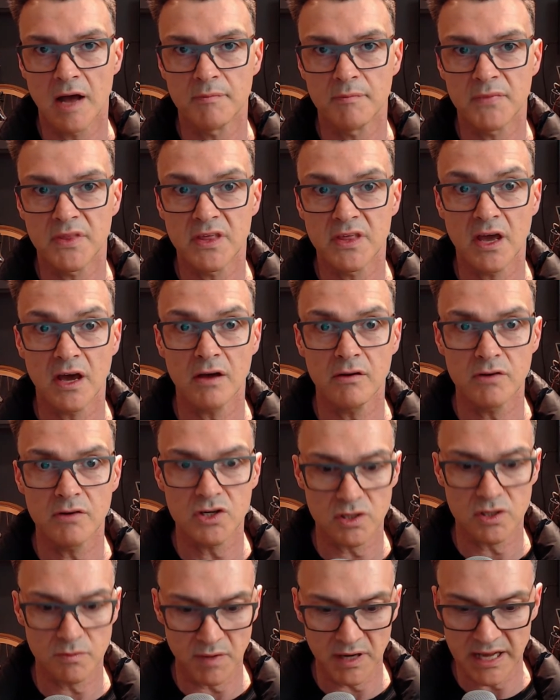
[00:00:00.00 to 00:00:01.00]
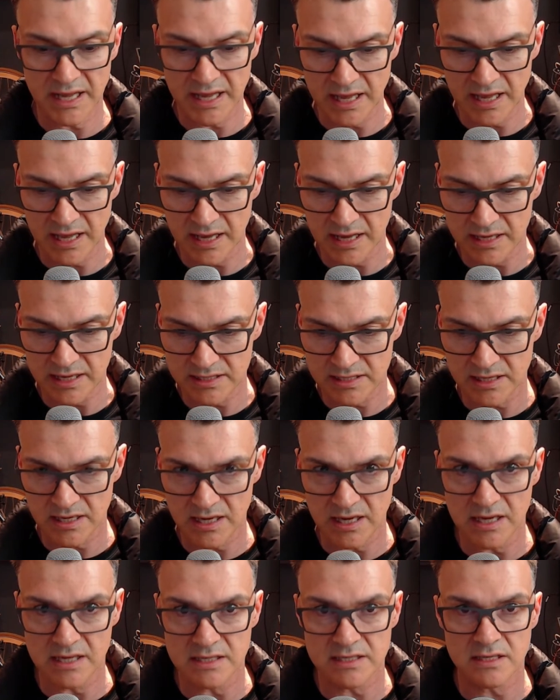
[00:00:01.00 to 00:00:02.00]
The only trouble is
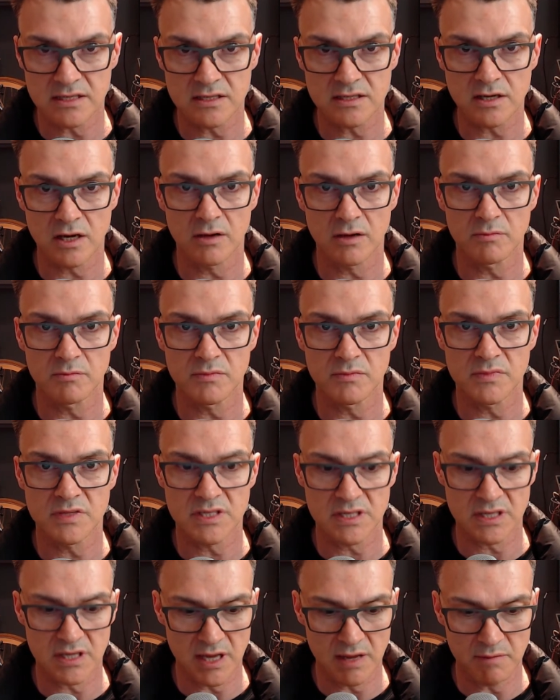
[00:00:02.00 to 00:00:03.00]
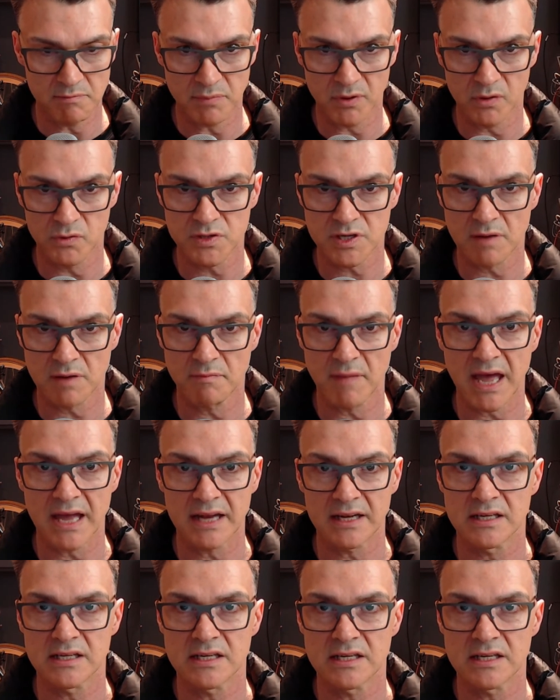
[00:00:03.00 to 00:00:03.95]
Tom's impulse command